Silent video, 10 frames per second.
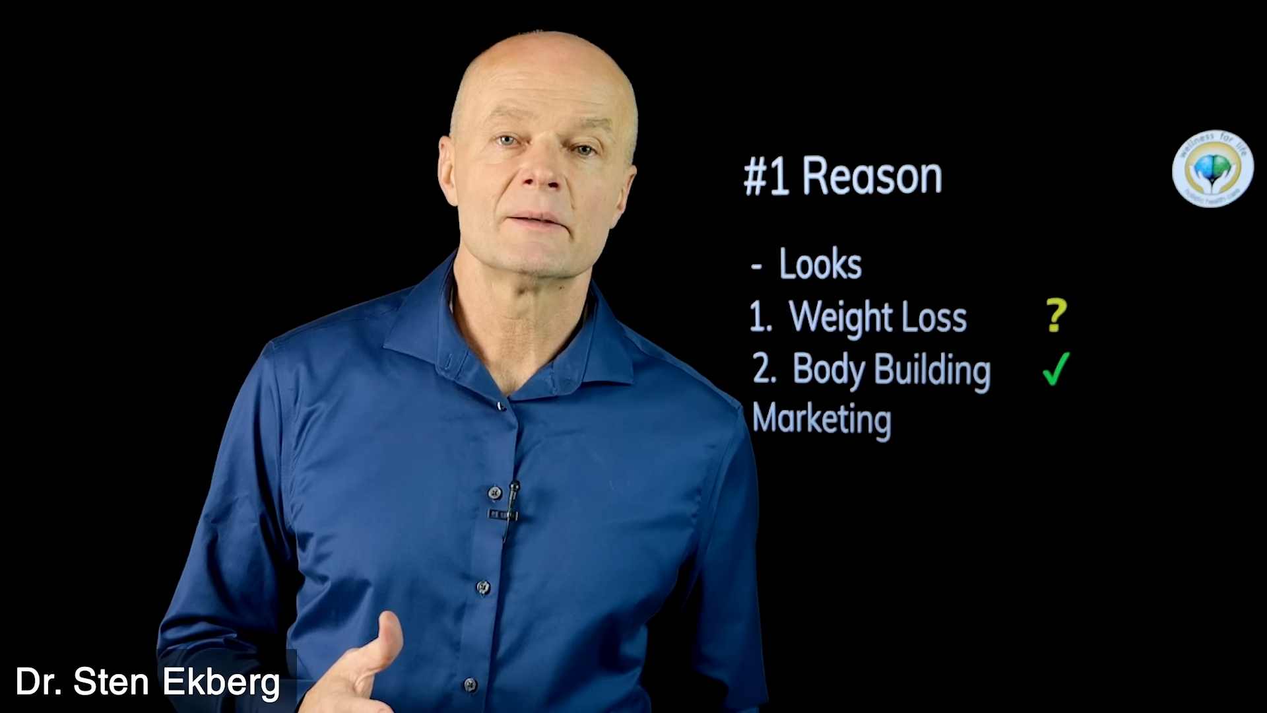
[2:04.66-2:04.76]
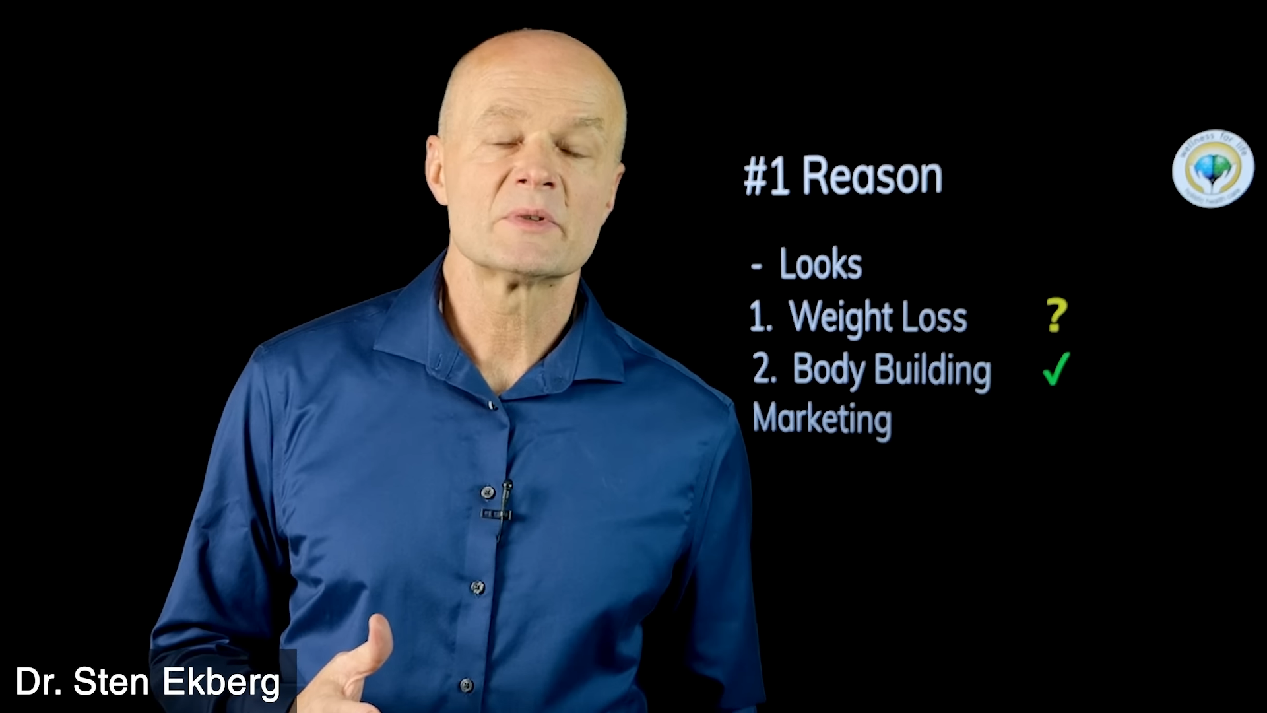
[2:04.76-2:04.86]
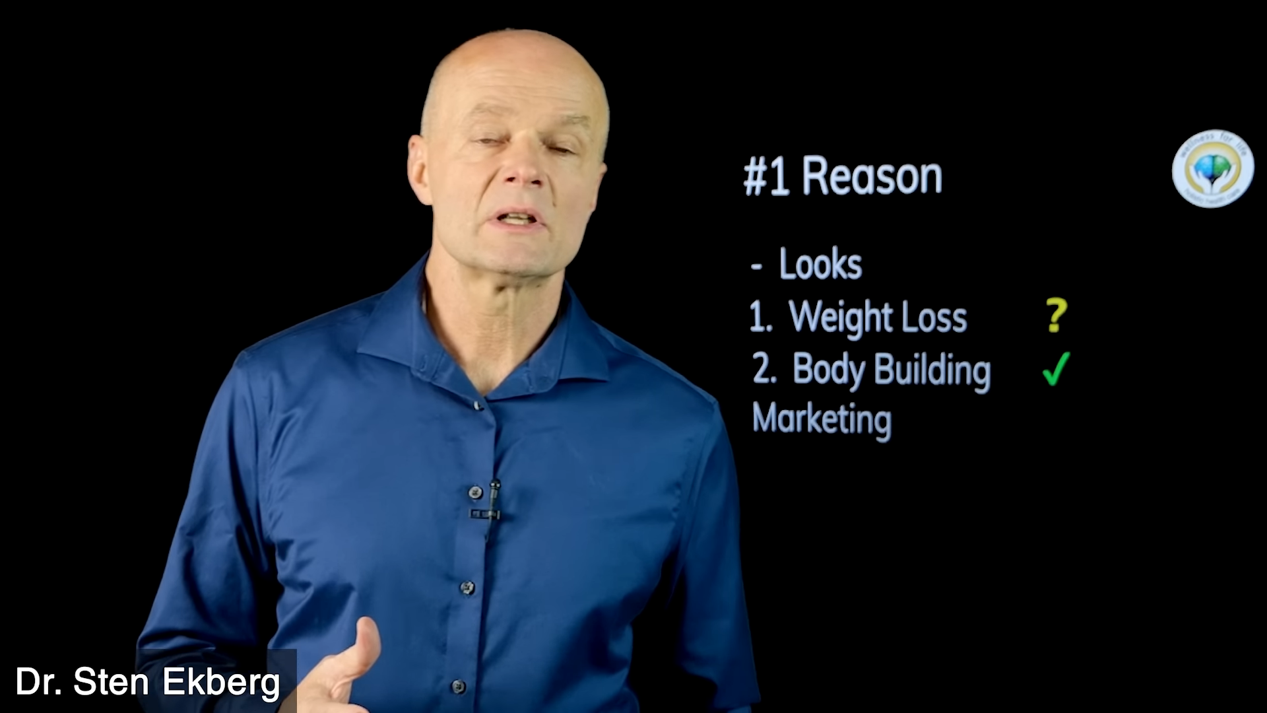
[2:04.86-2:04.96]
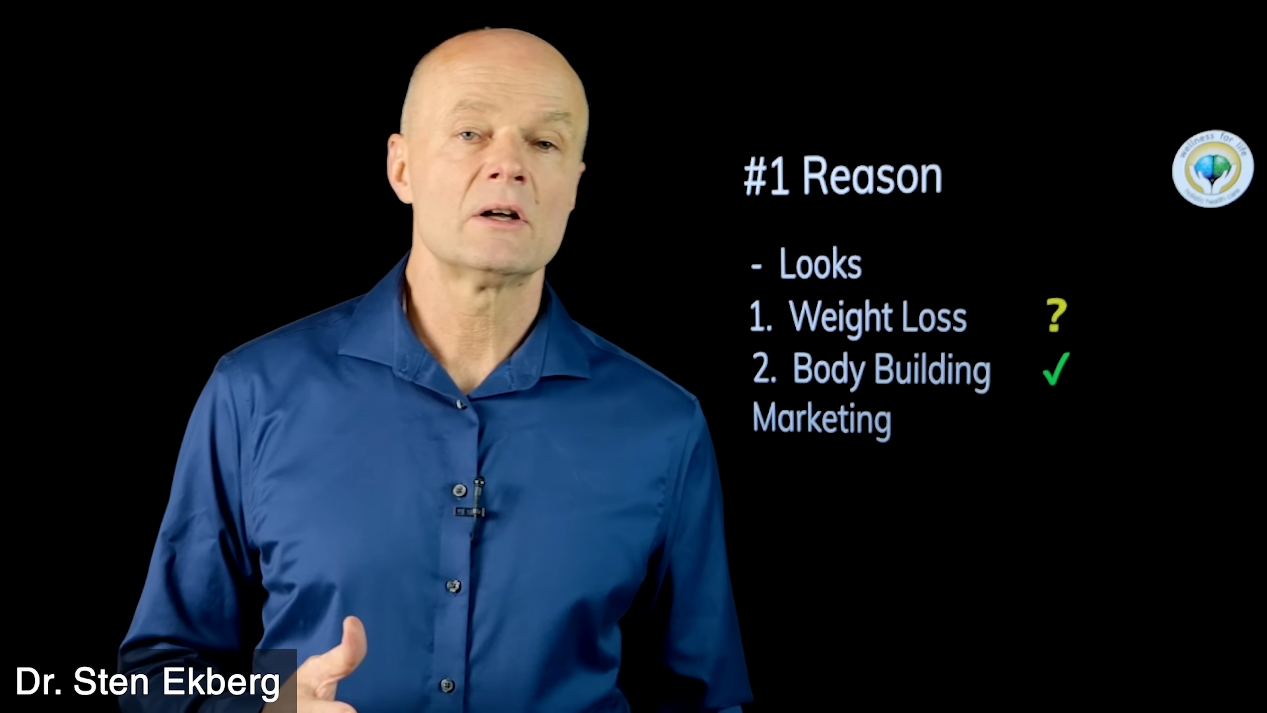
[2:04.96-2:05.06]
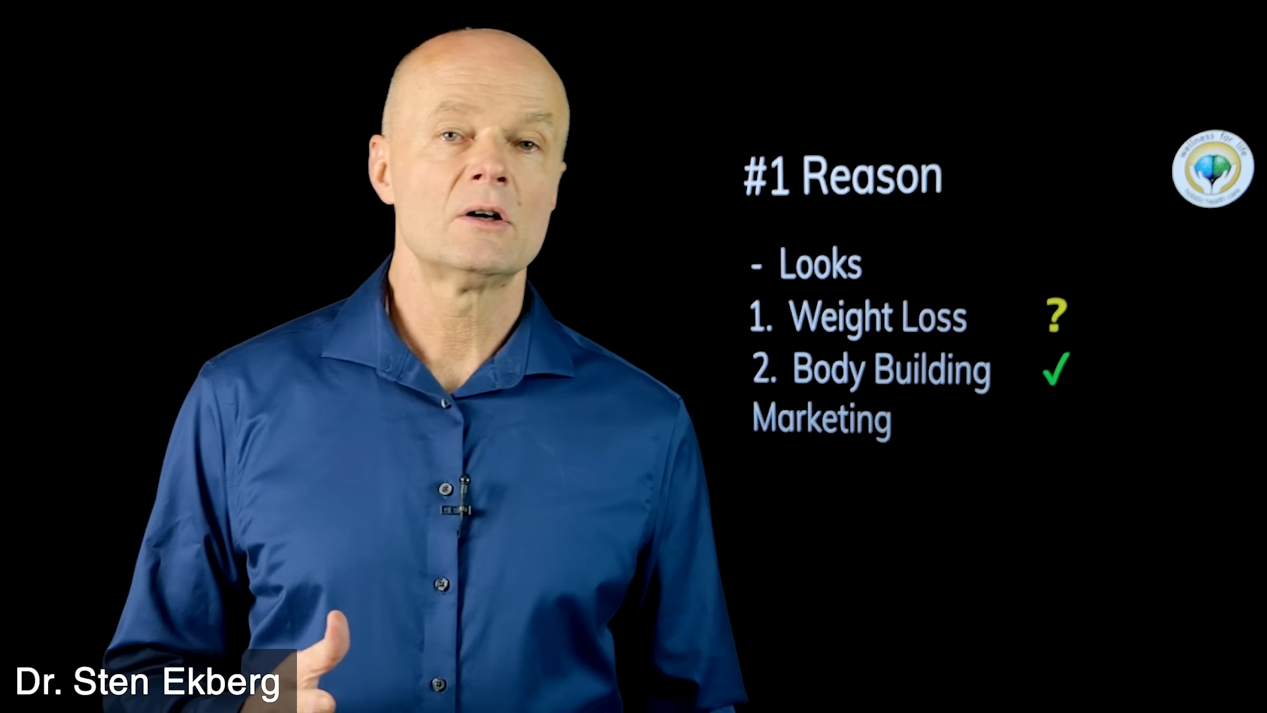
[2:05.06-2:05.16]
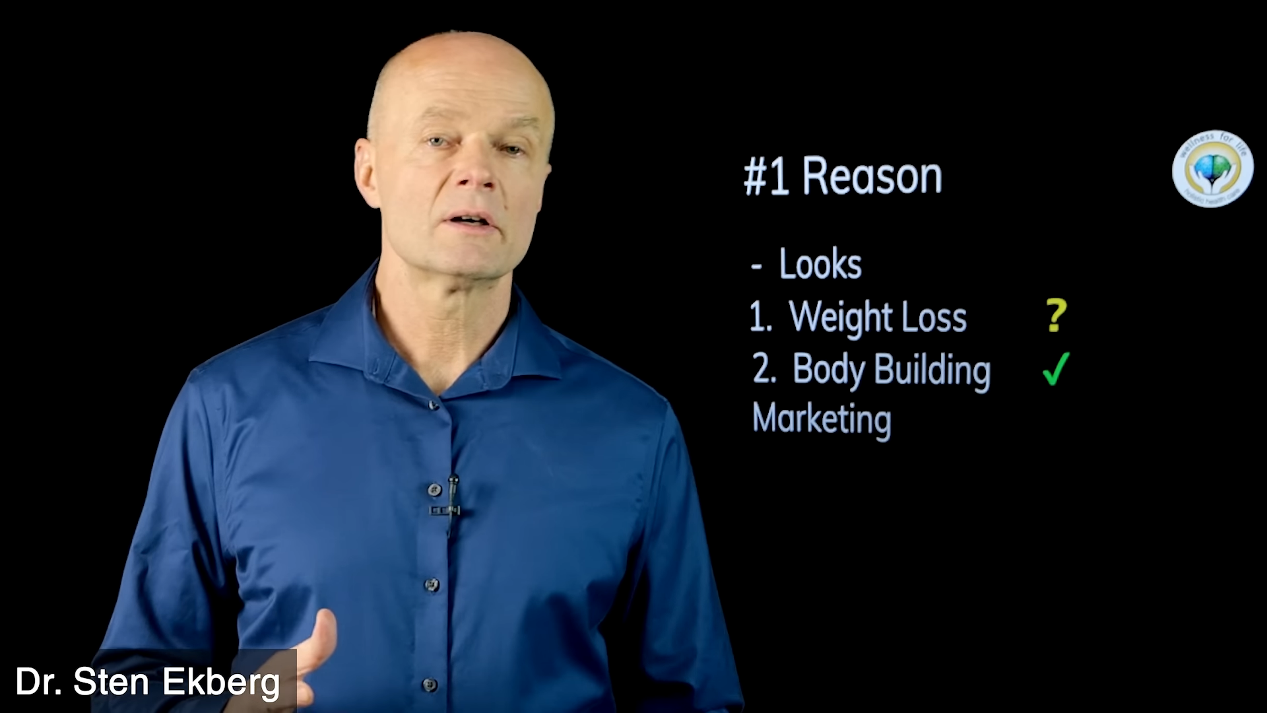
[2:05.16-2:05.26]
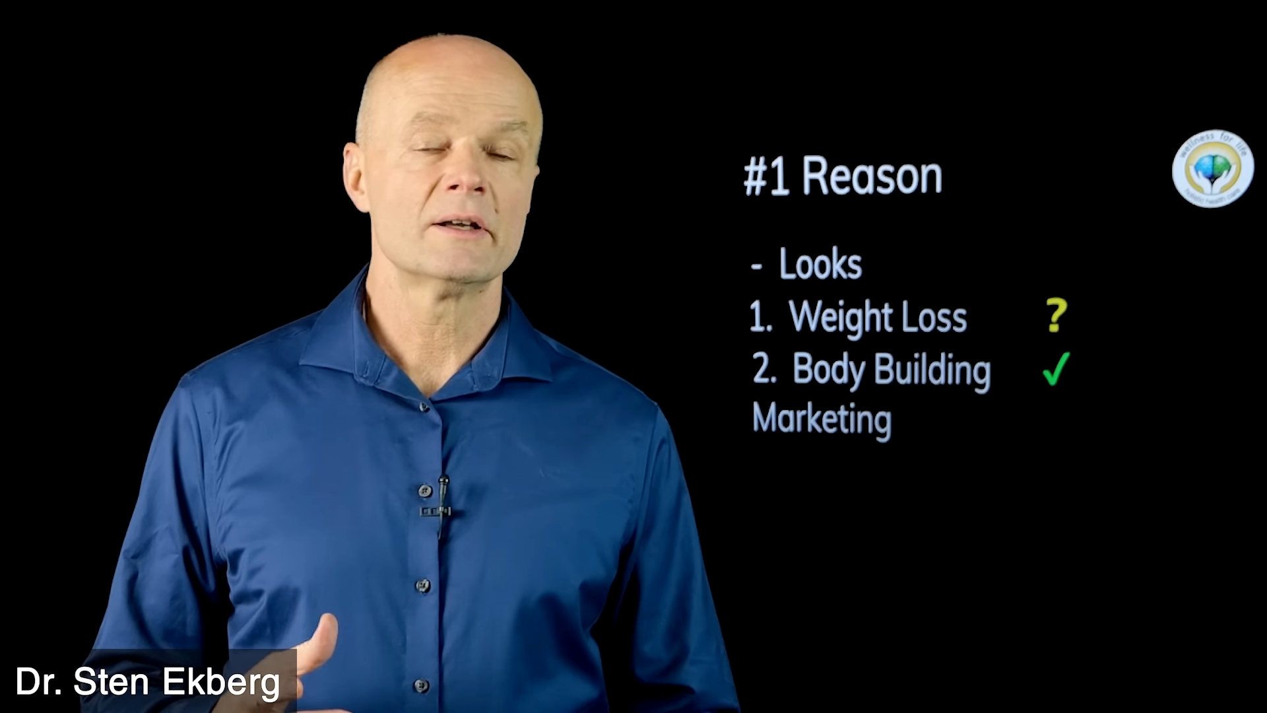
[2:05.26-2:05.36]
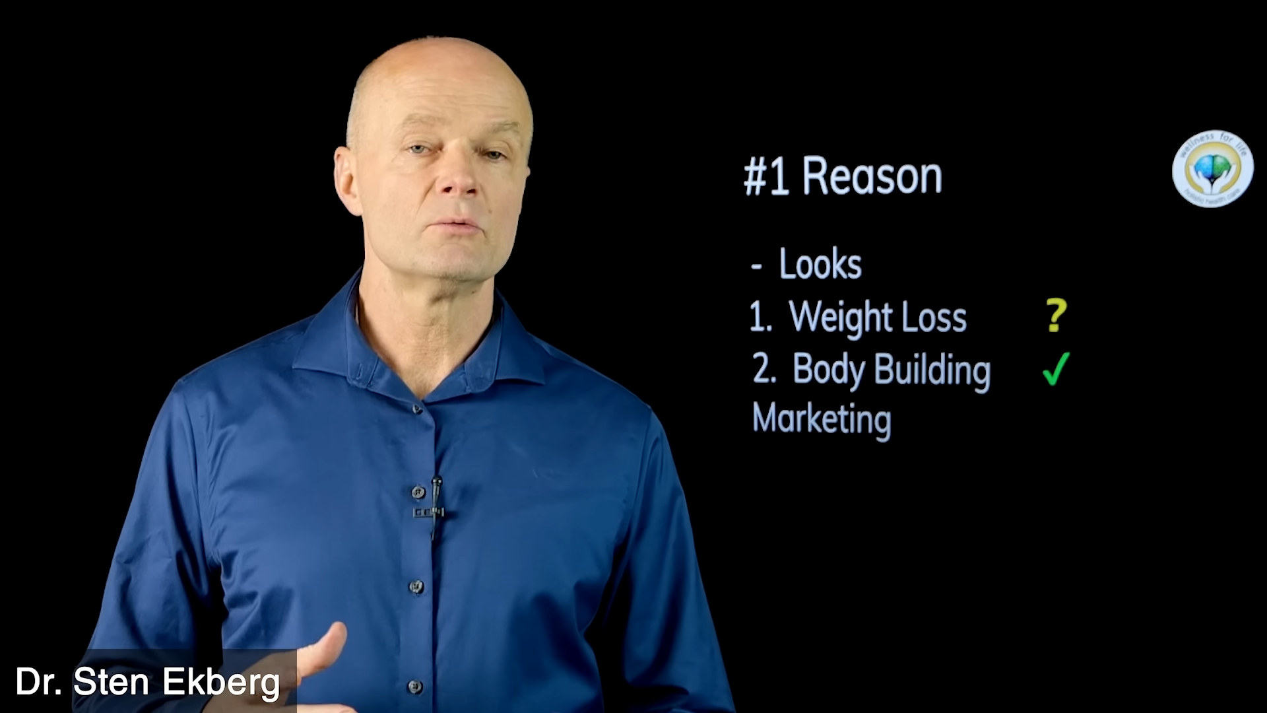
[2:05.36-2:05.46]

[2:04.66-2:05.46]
comes along